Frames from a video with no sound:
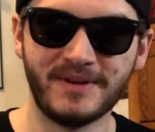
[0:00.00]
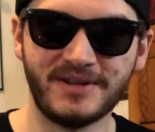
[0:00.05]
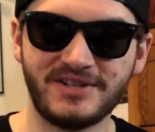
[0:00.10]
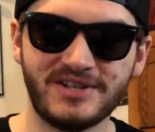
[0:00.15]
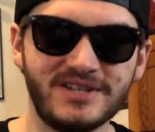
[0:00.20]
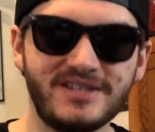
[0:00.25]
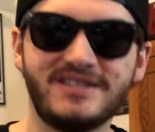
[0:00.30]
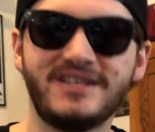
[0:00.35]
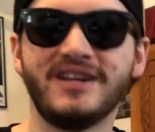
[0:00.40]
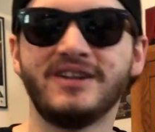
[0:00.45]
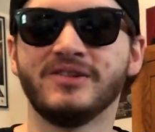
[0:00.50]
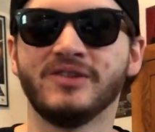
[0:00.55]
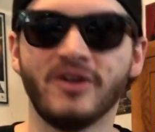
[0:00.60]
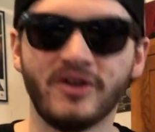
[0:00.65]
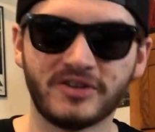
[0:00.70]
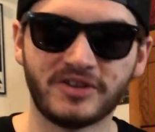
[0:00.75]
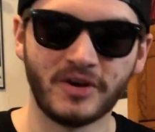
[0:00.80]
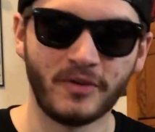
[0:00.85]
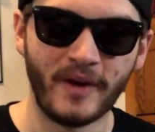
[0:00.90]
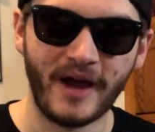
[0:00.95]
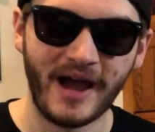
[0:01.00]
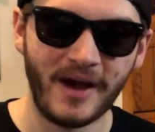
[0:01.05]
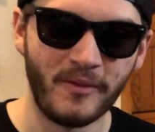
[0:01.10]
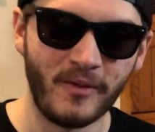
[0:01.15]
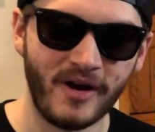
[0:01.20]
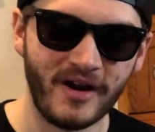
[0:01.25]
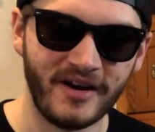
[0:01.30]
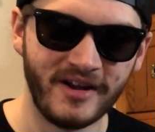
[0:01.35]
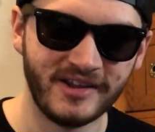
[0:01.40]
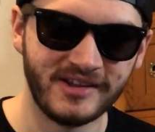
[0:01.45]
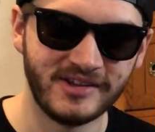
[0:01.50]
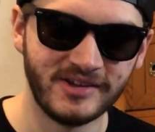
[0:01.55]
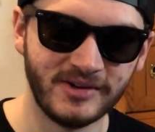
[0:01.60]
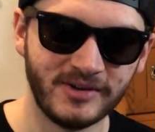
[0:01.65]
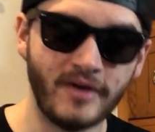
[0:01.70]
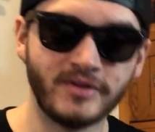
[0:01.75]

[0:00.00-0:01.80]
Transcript: It just didn't look the way I wanted it to.